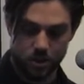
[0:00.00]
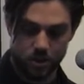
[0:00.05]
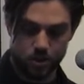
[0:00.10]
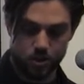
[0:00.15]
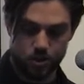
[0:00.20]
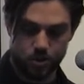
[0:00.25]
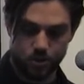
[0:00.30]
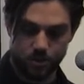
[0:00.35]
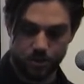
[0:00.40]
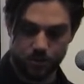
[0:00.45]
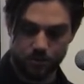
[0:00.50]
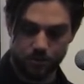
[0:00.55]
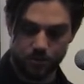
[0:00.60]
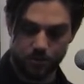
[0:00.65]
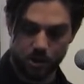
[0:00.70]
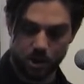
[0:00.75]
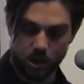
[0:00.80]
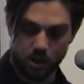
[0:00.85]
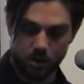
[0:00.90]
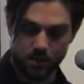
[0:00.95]
sugar
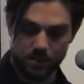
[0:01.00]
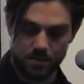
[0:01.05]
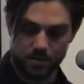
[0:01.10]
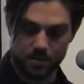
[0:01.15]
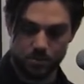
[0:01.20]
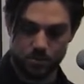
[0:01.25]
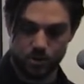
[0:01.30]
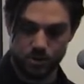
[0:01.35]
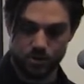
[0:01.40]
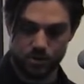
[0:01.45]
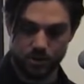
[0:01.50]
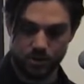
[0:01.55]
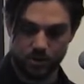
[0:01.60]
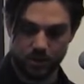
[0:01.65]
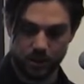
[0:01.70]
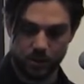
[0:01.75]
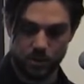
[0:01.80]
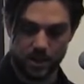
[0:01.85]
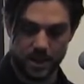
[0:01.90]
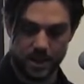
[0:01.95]
from colonies in Brazil
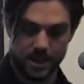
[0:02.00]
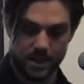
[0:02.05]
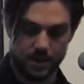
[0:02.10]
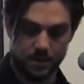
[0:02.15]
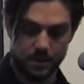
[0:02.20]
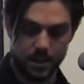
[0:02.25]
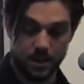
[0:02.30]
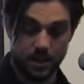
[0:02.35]
and Guyana.